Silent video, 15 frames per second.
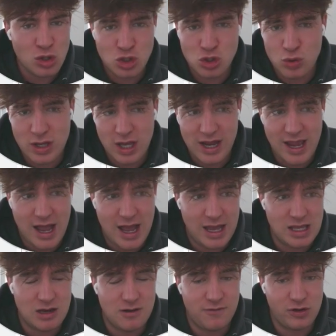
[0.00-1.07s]
to get a high
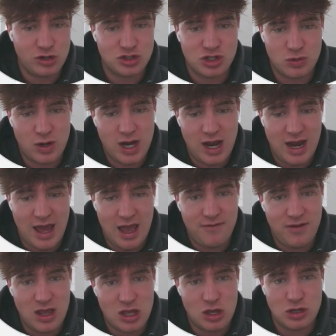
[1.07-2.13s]
conversion rate and have
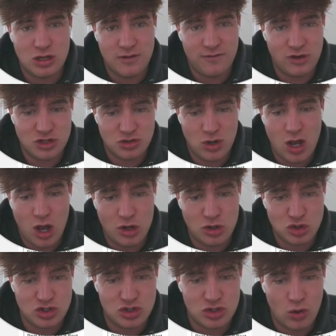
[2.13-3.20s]
a good conversion rate on
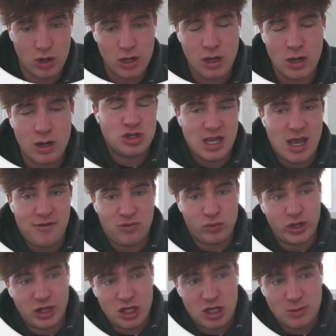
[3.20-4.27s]
your store. Just have
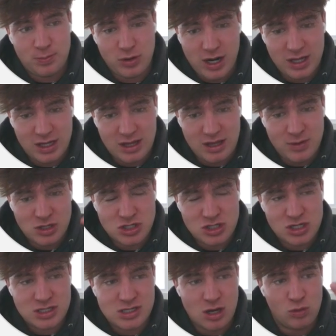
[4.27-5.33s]
really good product
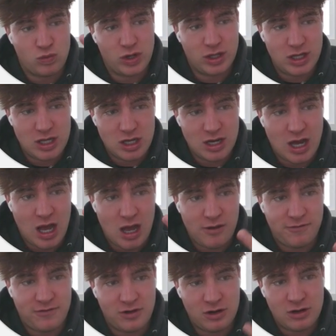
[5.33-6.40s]
images, a really good
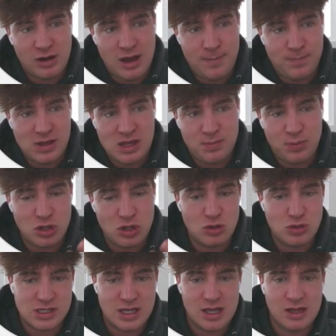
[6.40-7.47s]
offer, and people
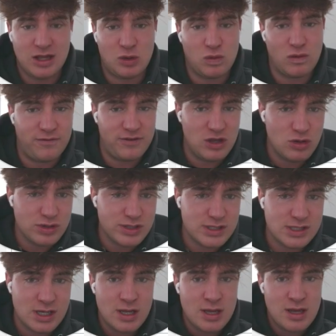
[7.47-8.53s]
using it, like
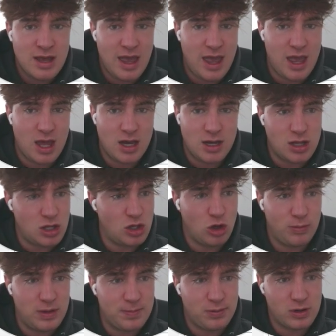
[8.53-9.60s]
reviews, and you'll
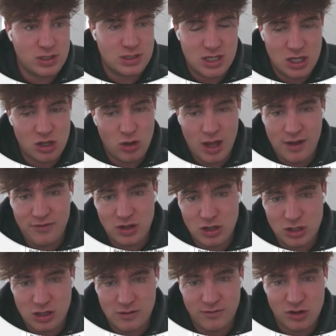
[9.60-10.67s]
be printing, you'll have a
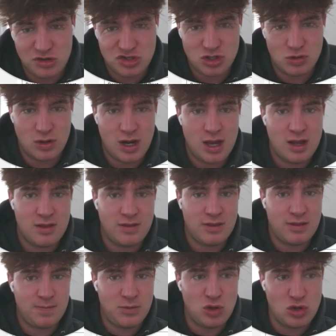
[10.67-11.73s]
good conversion rate.
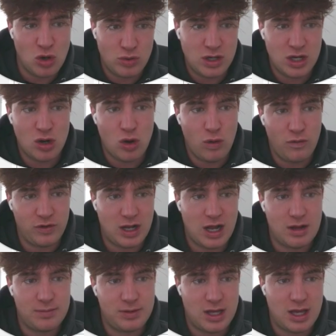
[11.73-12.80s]
You don't need to
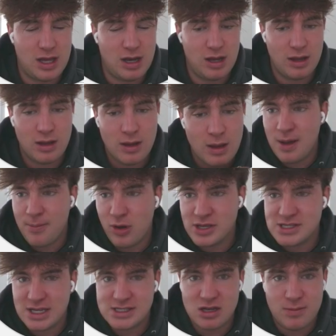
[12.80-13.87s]
overcomplicate it. But yeah, boys,
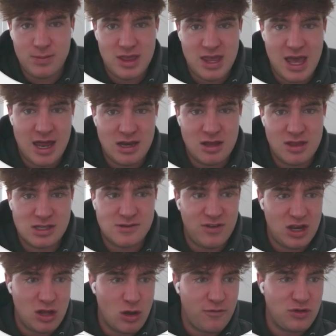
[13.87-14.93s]
that's going to be the end of this
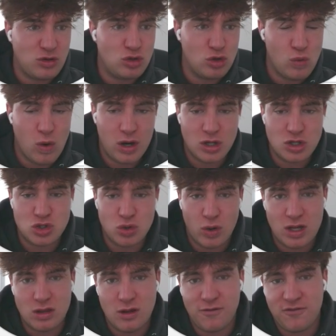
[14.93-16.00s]
video. If you do want to
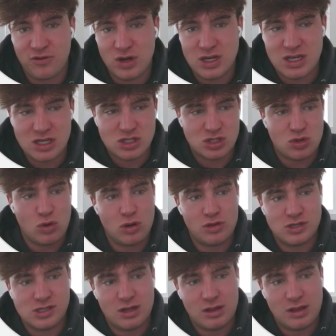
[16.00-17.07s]
join the free Discord,
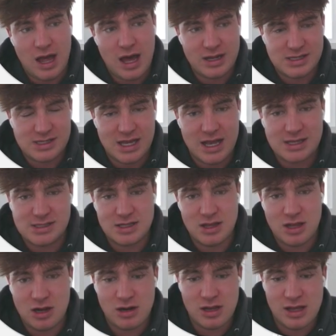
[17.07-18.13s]
there's a lot of sauce in
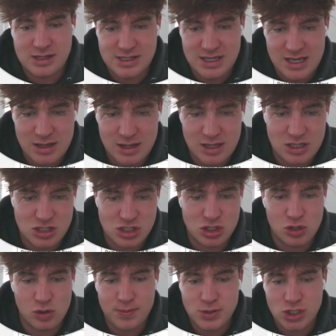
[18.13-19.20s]
there. It's in the
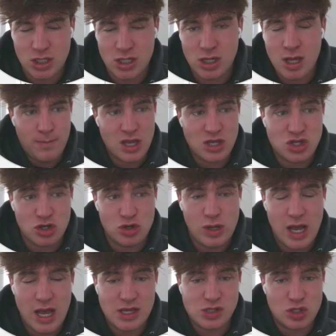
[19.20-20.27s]
description. Make sure you
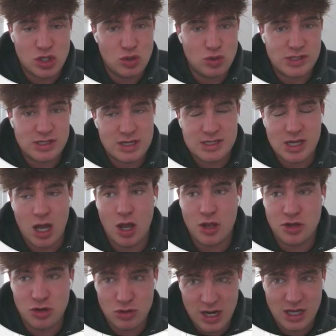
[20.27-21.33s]
guys use this
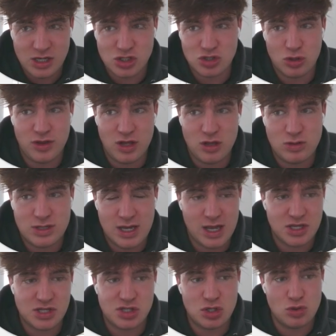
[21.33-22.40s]
on your next store that you test.